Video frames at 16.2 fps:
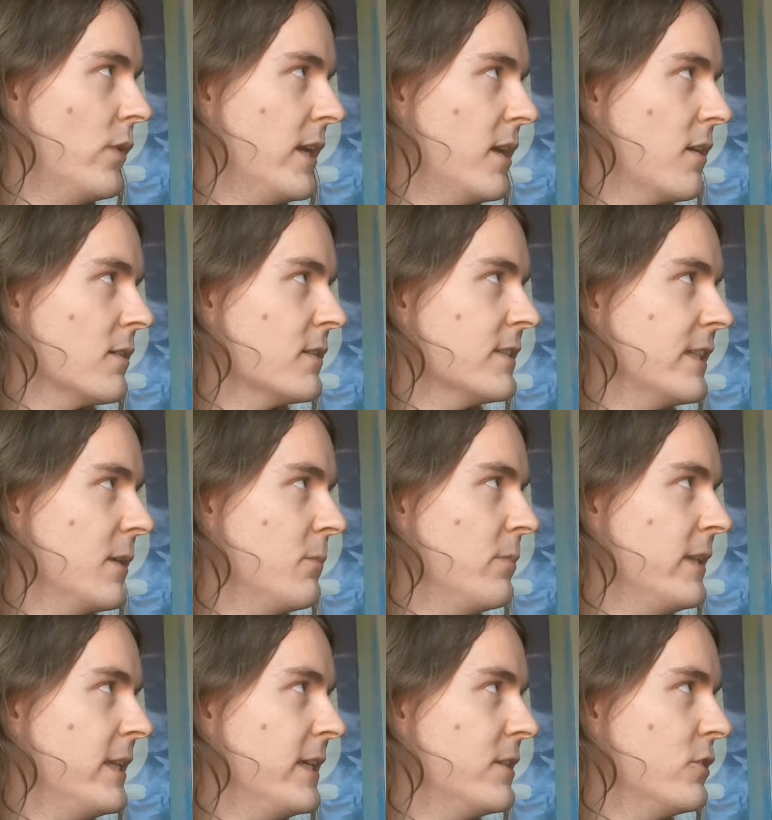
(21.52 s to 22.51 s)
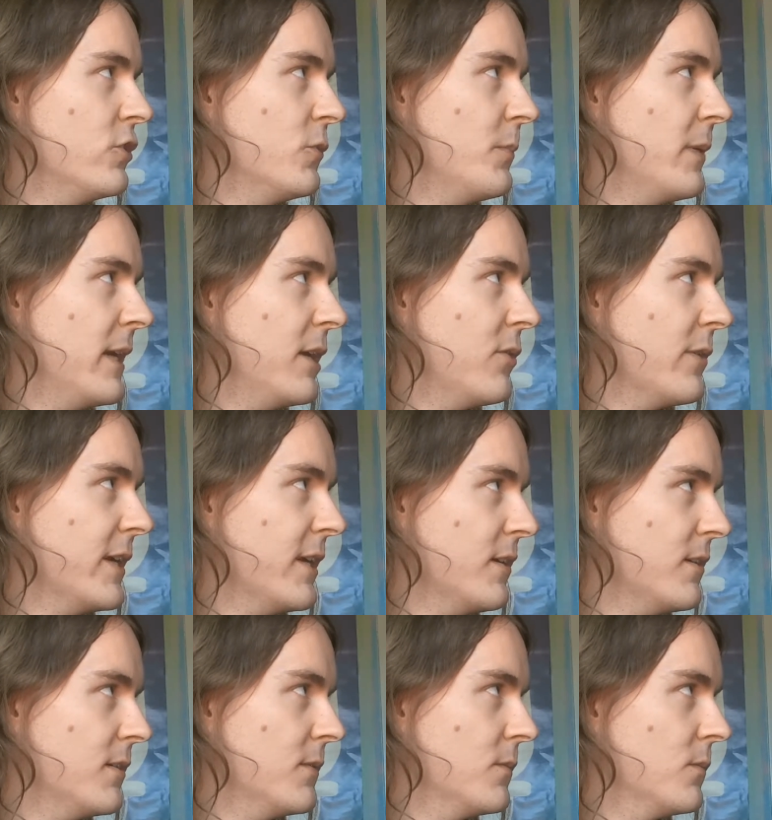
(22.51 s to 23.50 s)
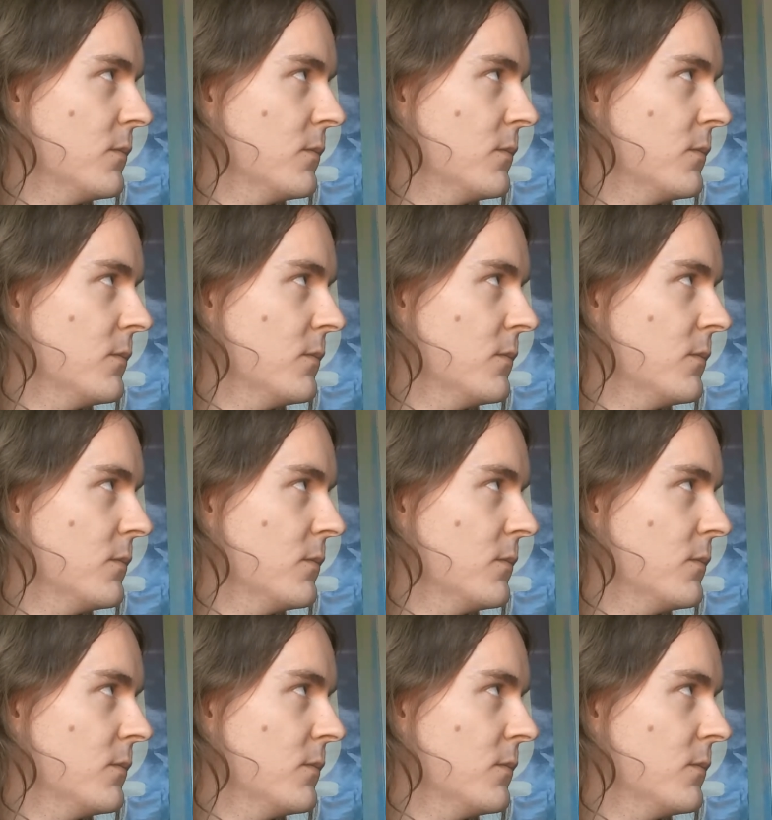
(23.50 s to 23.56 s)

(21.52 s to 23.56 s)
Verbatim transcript: We are simply superior.